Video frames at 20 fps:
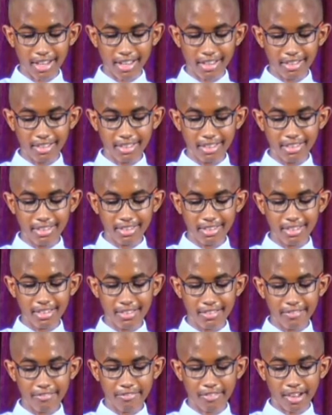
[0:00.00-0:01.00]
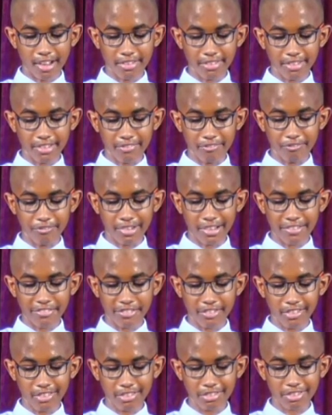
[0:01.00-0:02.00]
talents found in
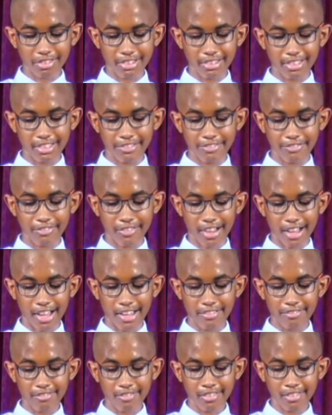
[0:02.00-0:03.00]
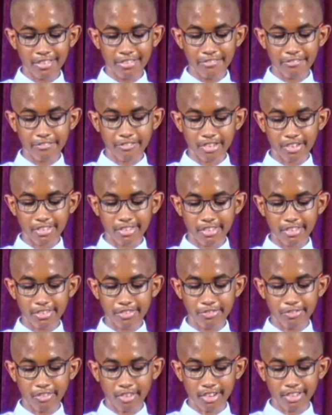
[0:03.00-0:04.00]
Matthew 25,
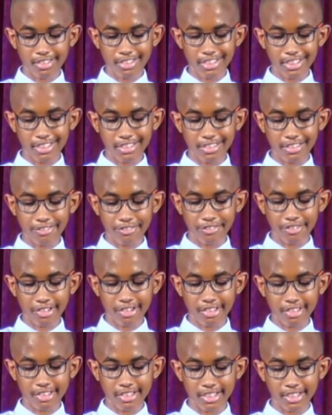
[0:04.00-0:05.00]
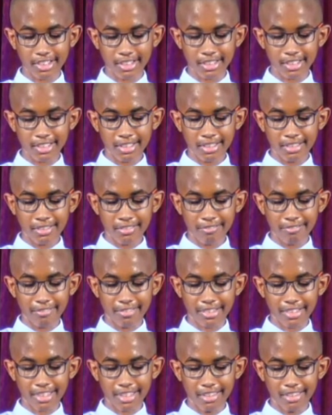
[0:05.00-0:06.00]
verses 14 to 30,
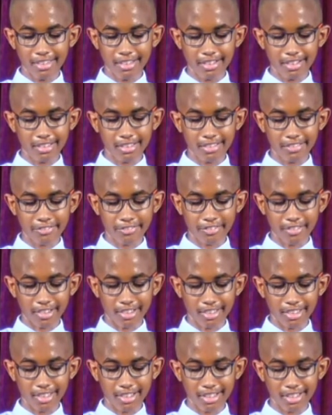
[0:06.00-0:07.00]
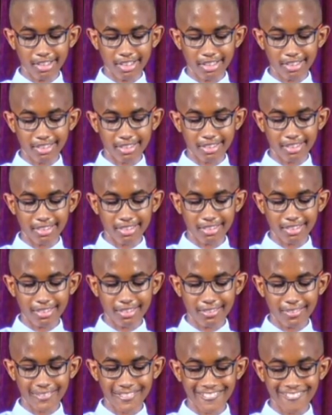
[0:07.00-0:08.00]
we can learn the following
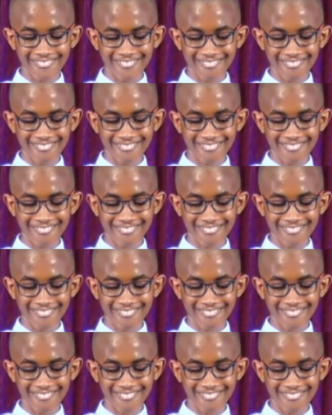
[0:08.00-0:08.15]
lessons.